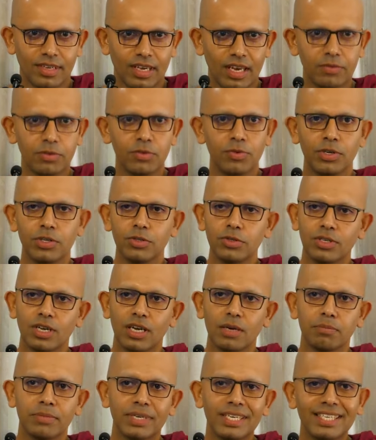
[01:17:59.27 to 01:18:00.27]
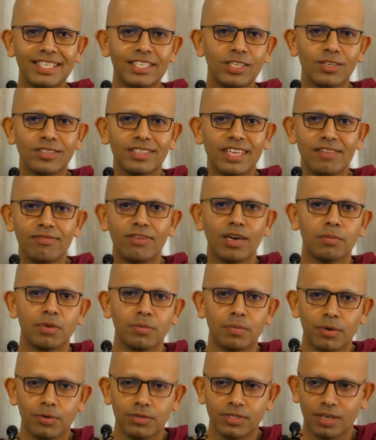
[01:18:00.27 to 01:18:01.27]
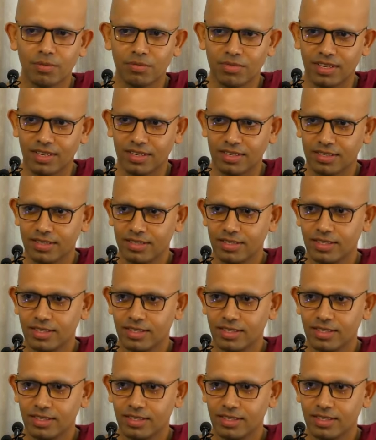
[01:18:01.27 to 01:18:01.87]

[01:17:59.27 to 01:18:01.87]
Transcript: And when you start beating yourself up about something.